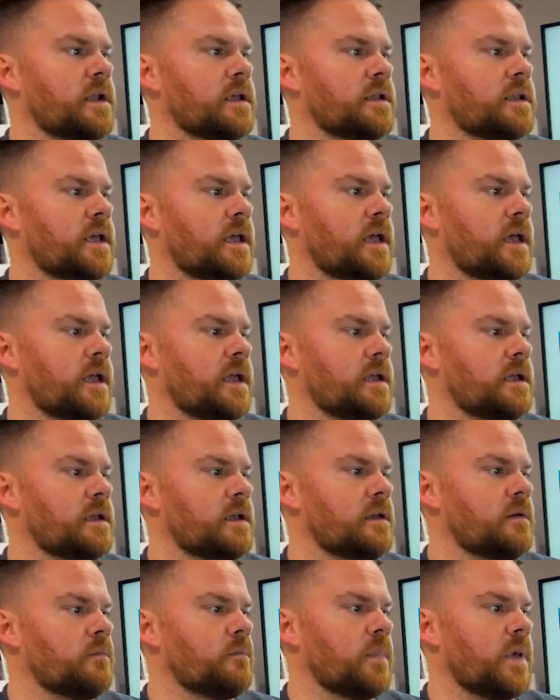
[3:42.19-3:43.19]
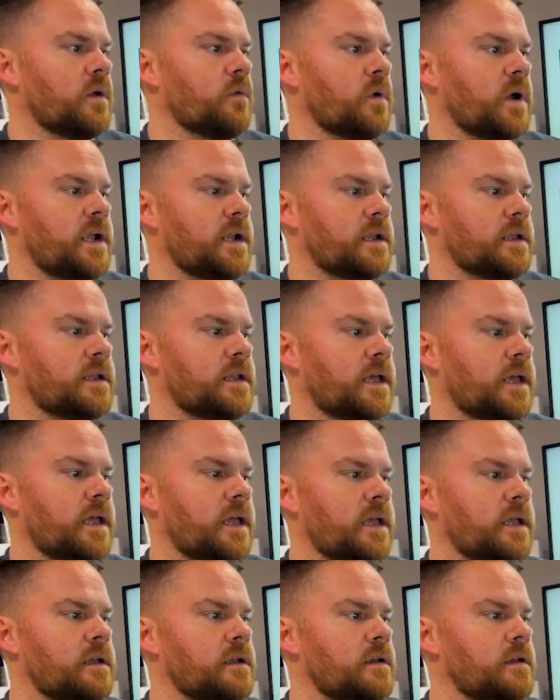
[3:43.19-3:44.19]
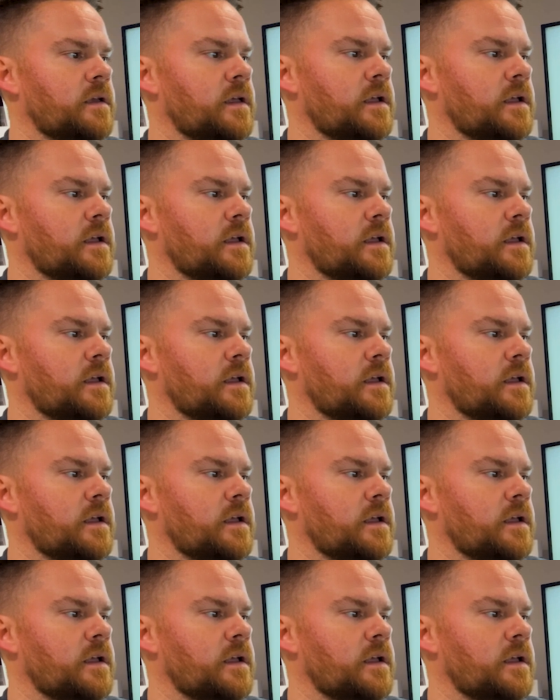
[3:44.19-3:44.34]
a day, may wait a day.